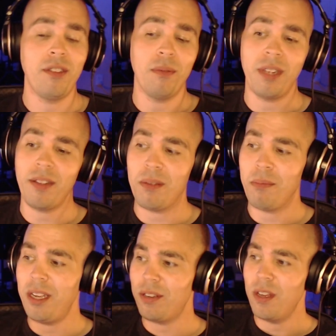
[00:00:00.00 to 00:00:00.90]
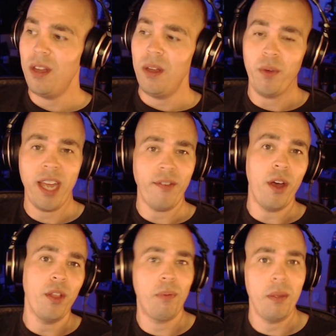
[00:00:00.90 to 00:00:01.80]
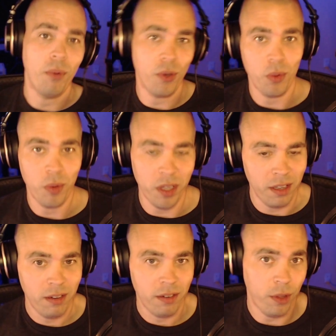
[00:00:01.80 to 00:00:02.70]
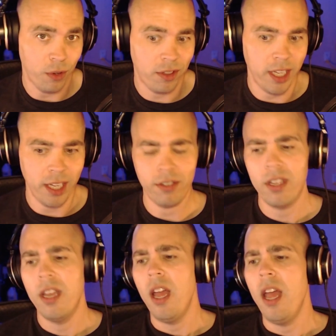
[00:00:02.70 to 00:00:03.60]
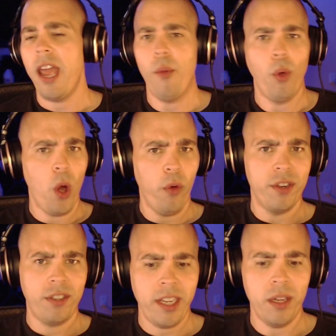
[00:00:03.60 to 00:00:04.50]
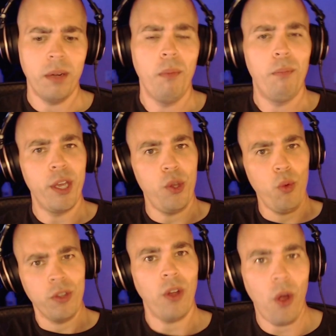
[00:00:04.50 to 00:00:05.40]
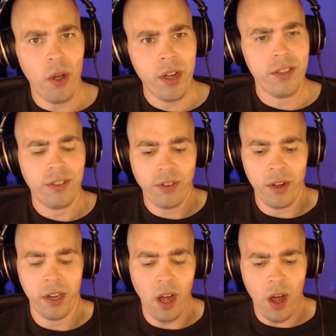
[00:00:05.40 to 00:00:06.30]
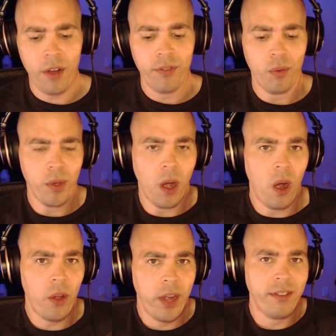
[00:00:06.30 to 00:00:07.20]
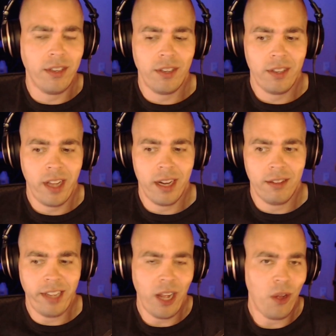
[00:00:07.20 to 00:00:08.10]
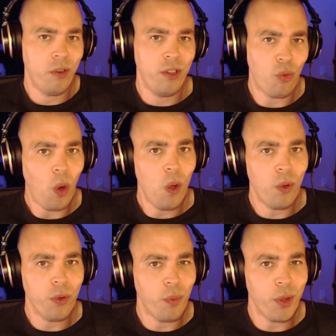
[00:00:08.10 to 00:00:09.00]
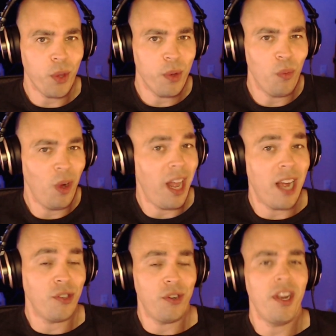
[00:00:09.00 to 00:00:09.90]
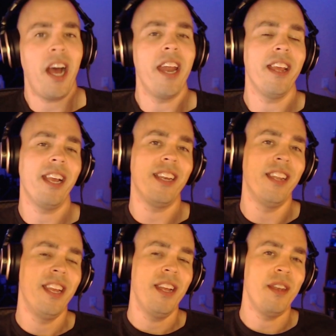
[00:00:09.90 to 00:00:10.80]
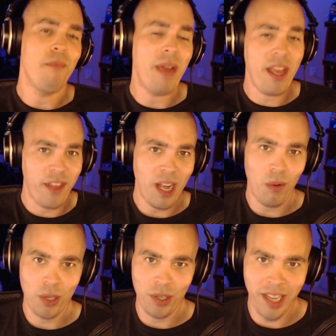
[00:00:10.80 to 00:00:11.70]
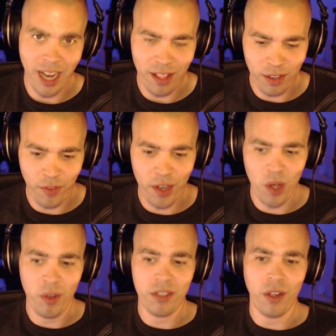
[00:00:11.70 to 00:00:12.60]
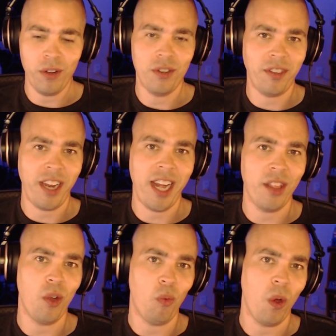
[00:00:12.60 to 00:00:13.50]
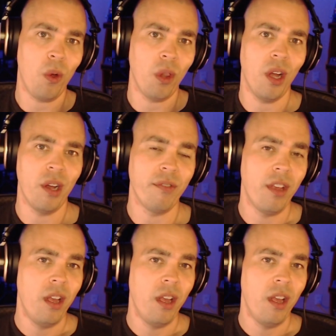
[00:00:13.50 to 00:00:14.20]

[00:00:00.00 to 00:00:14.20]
Sometimes it means we have other people doing those things and we're overseeing them. But you as an artist starting off, we all have to just kind of take on these roles, whether we realize it or not. And the main thing I want you to get out of this video is understanding the role of